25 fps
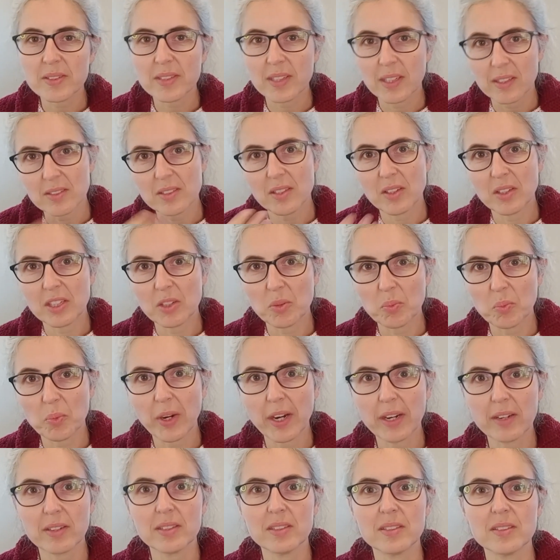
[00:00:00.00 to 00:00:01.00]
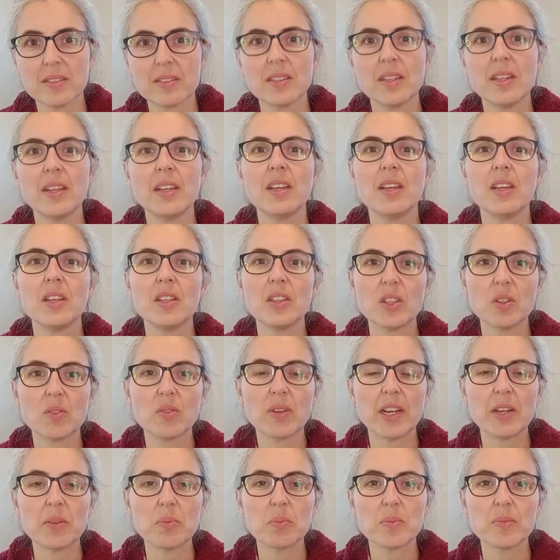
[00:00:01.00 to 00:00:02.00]
starts so you can practice the
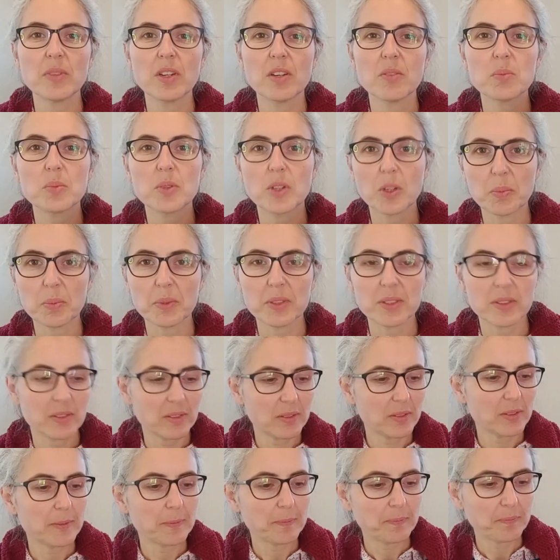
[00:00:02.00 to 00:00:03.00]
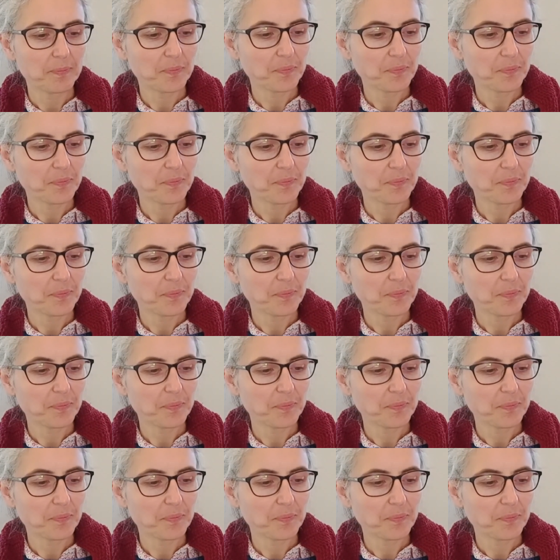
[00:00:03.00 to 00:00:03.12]
right propers.